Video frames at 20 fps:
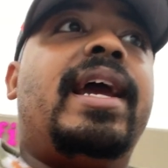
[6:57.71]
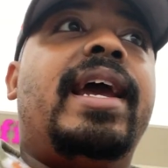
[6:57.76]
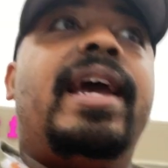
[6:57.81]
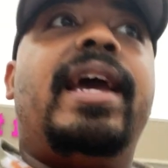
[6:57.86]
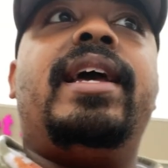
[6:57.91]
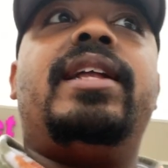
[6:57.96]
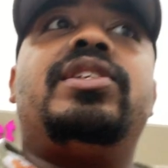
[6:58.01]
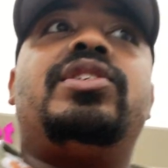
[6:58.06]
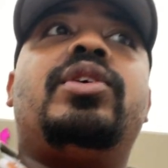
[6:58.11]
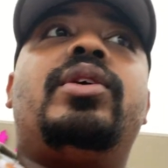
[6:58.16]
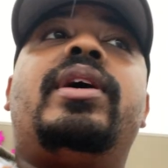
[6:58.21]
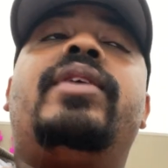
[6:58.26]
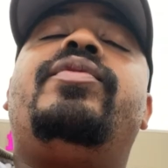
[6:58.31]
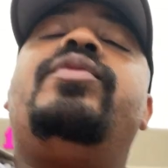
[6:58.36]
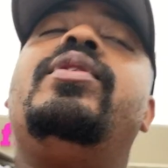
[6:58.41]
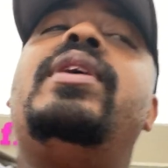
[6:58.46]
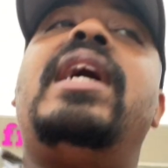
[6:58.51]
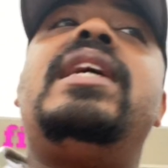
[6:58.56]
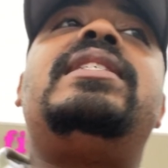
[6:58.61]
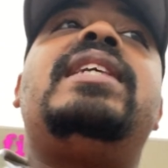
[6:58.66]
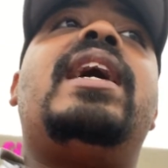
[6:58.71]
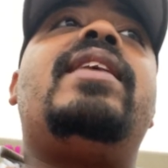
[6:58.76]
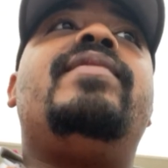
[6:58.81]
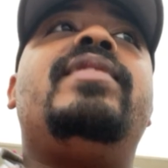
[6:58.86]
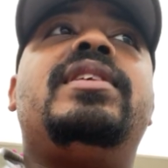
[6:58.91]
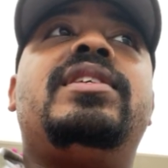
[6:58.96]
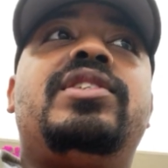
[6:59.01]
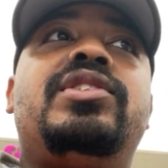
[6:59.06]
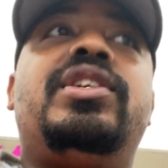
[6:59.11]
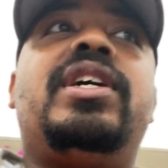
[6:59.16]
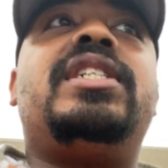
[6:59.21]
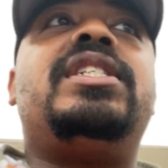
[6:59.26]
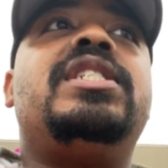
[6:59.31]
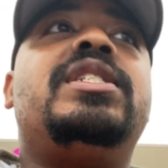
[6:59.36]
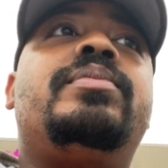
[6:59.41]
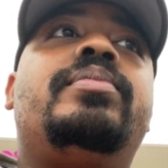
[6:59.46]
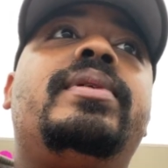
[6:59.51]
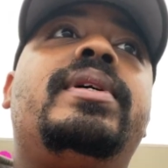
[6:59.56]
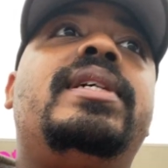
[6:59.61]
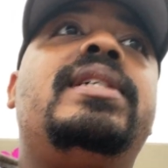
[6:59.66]
And so if you guys have any
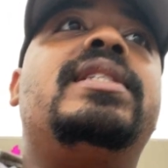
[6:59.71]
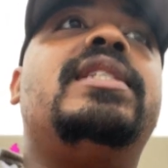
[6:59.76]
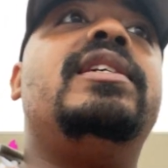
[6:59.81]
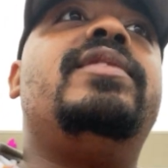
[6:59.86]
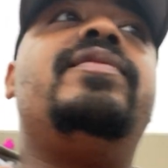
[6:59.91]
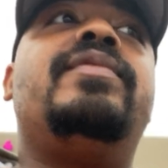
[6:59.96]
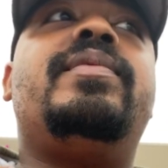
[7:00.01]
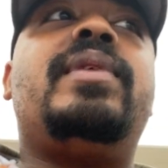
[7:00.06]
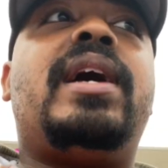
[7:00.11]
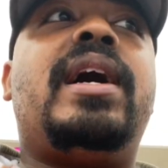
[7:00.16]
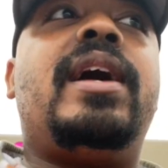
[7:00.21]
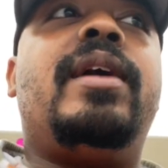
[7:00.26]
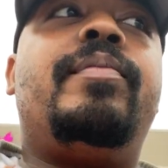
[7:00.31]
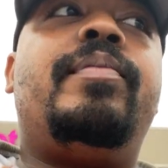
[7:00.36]
suggestions, please leave uh,